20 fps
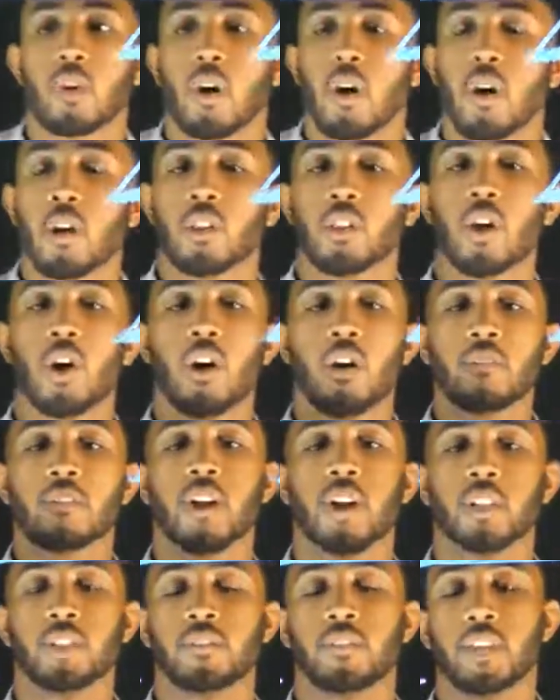our law of
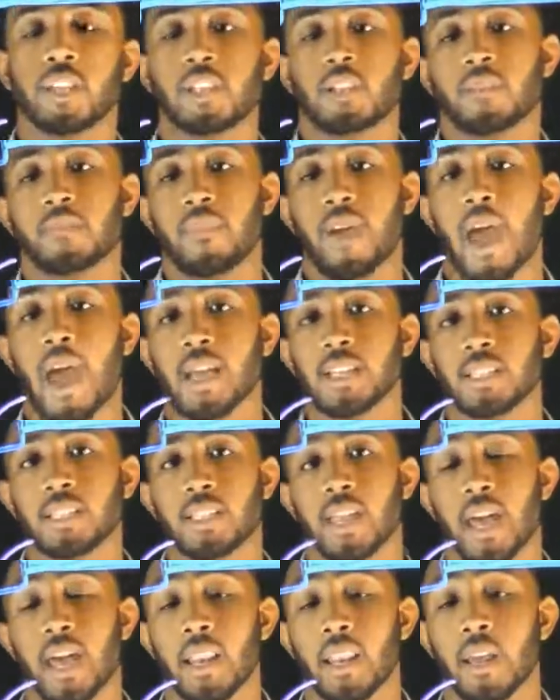conservation of mass,
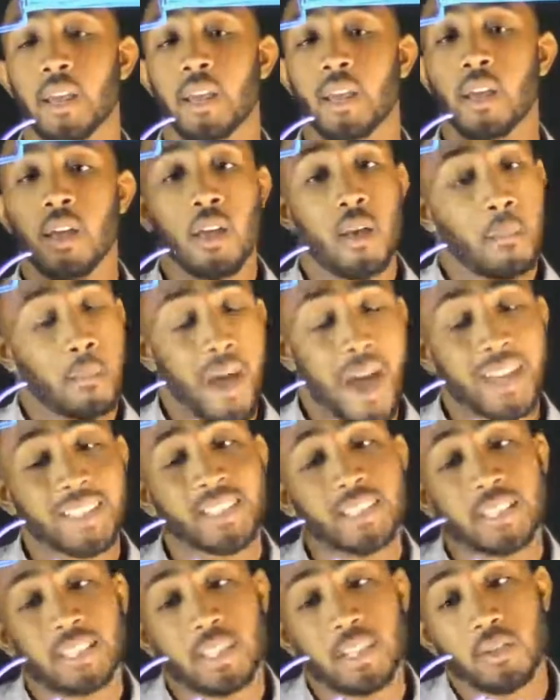that
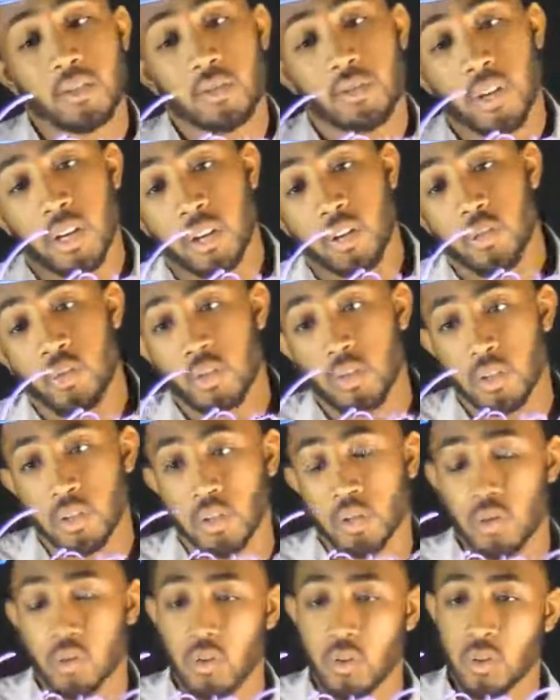mass is neither created nor
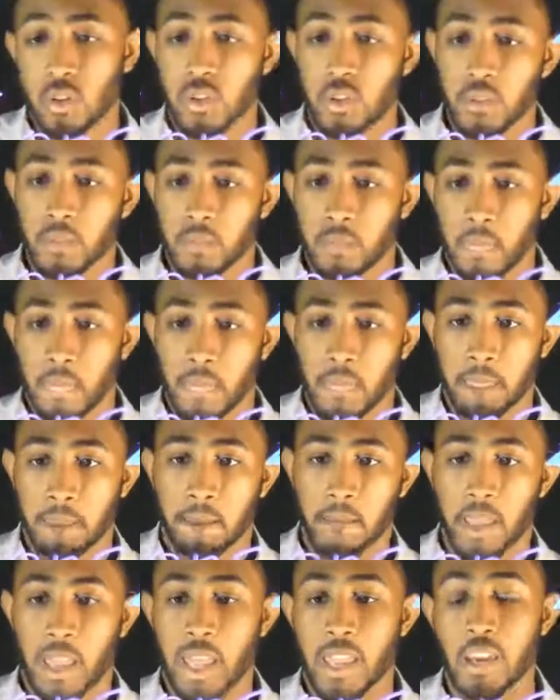destroyed,
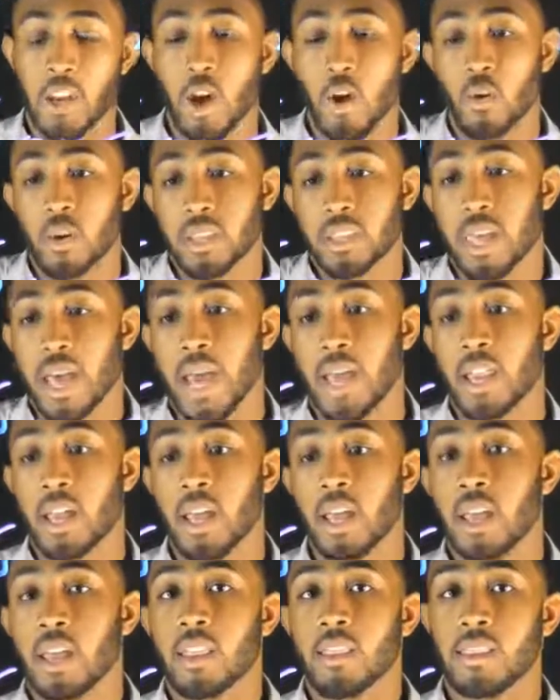and knowing that
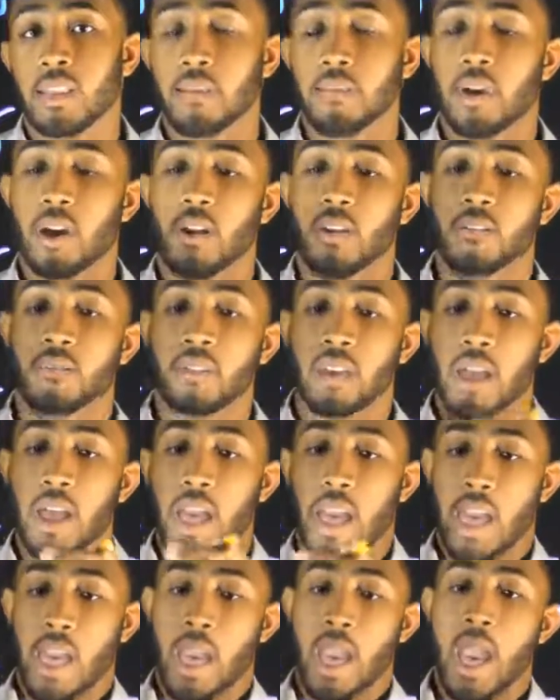the amount of
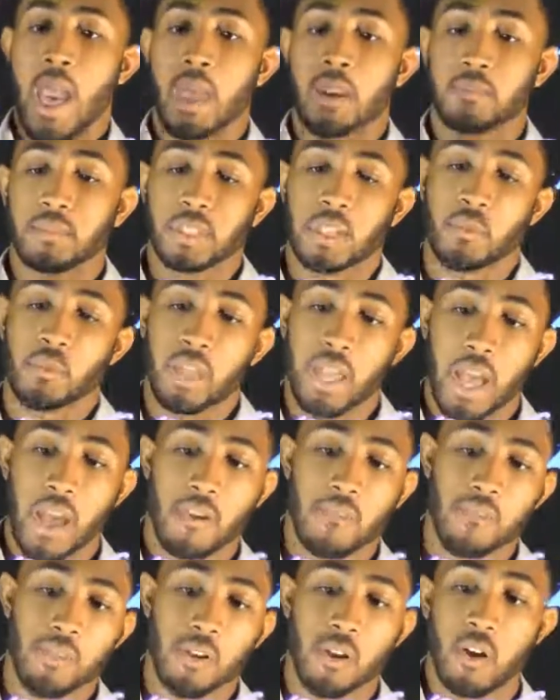atoms that we
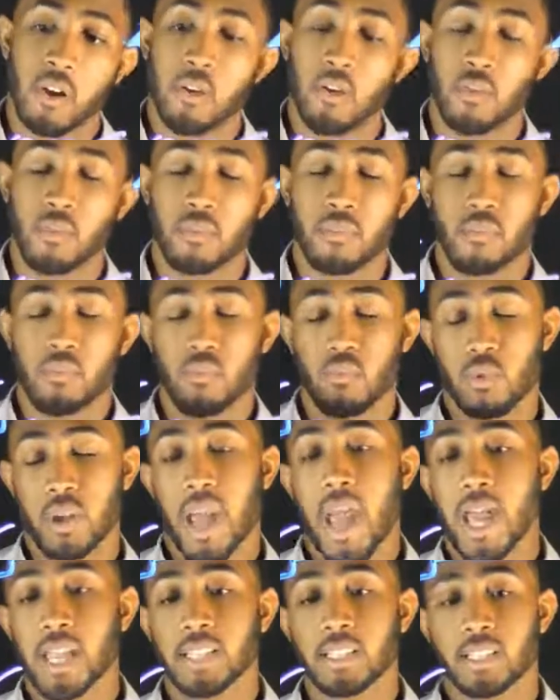have in our
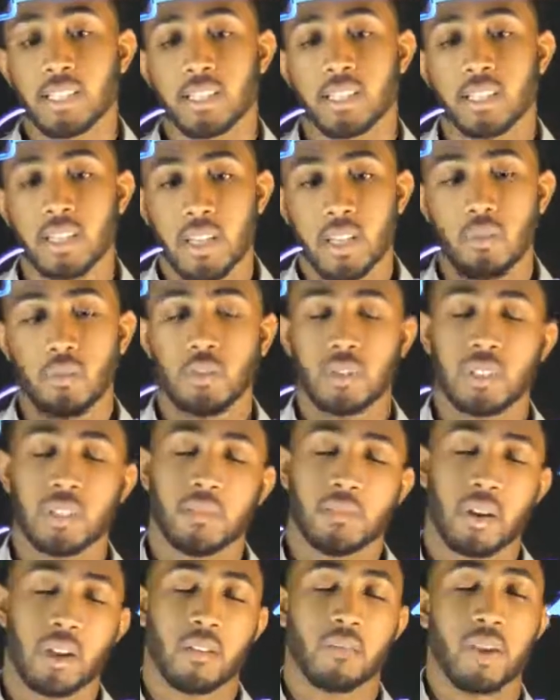reactants equals the
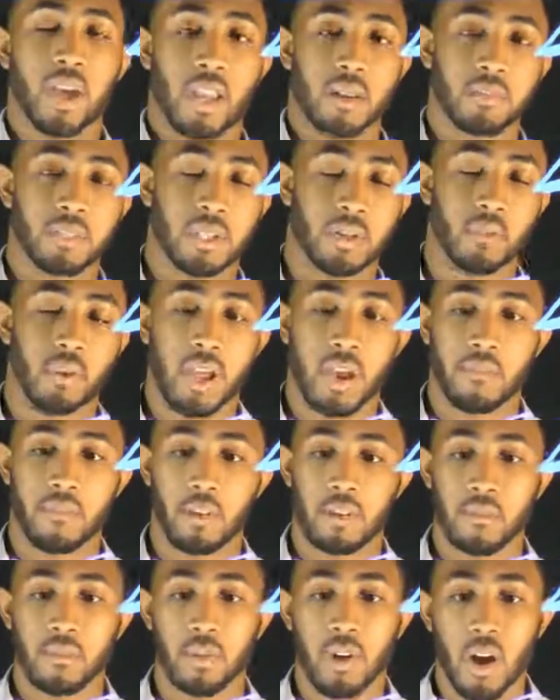amount of atoms that we'll have
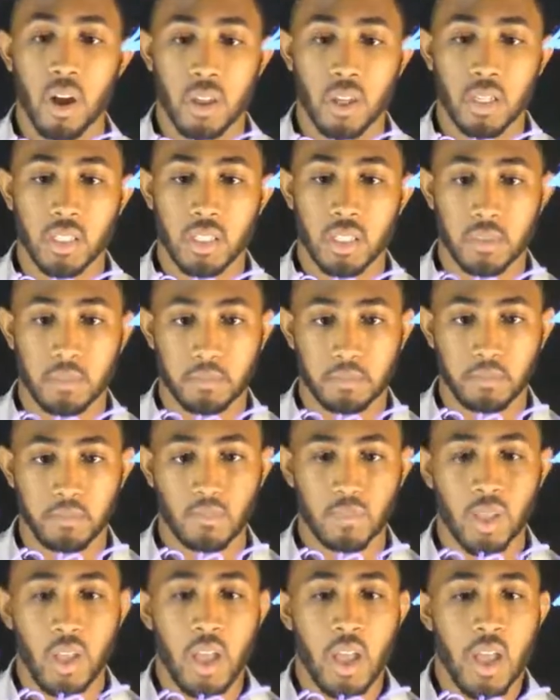in our products,
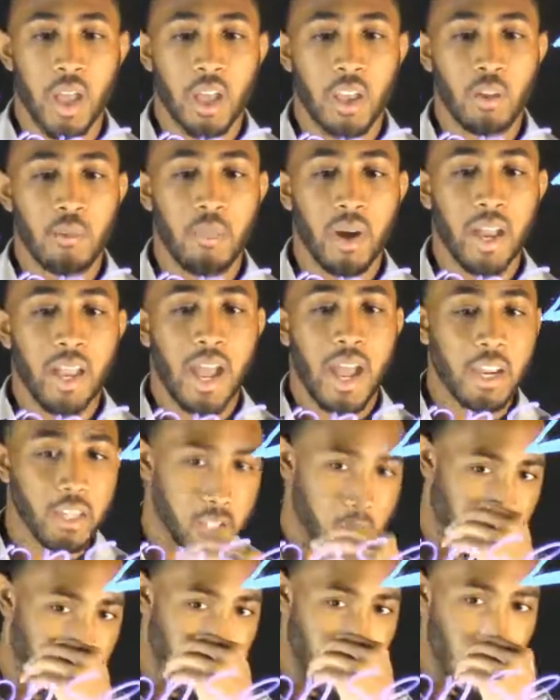you might
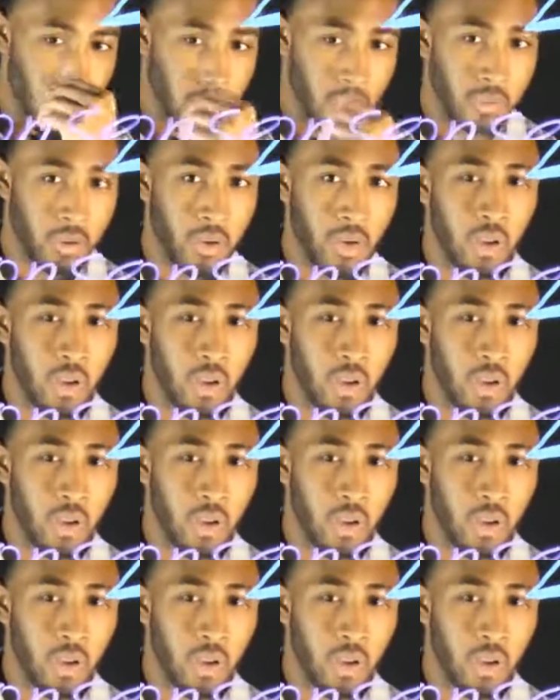ask yourself,